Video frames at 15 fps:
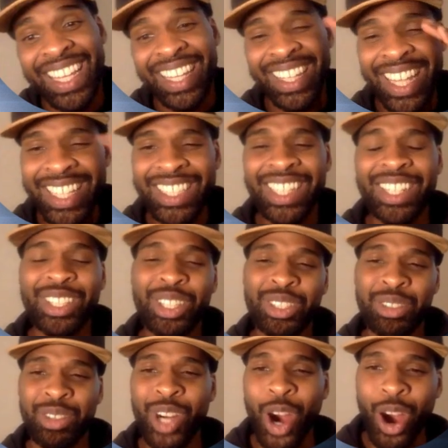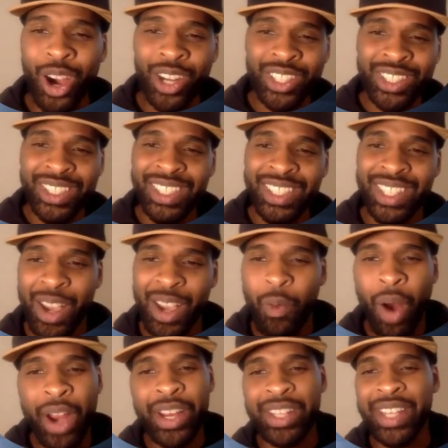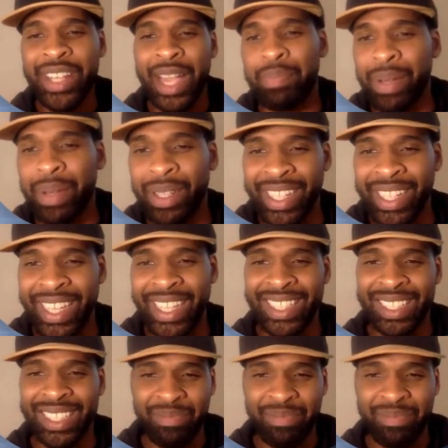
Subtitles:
Let's get into some cards while you're deck building it.